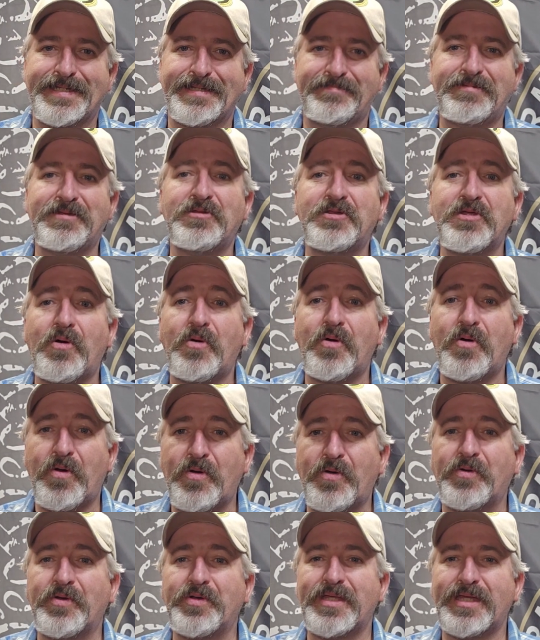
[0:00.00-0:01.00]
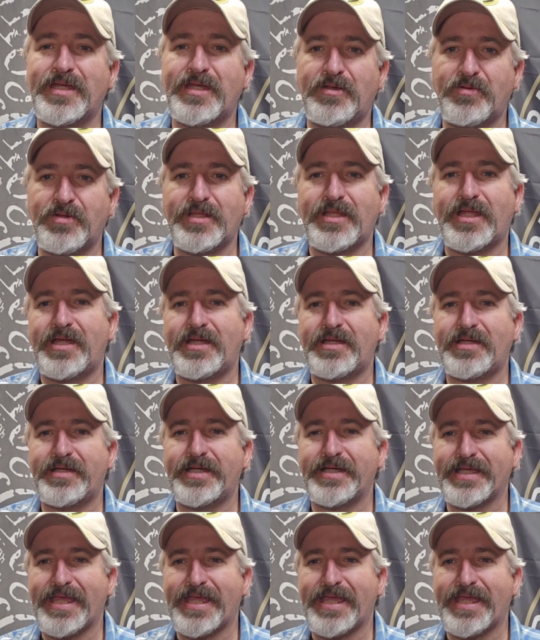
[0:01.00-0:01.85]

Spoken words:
if you don't own a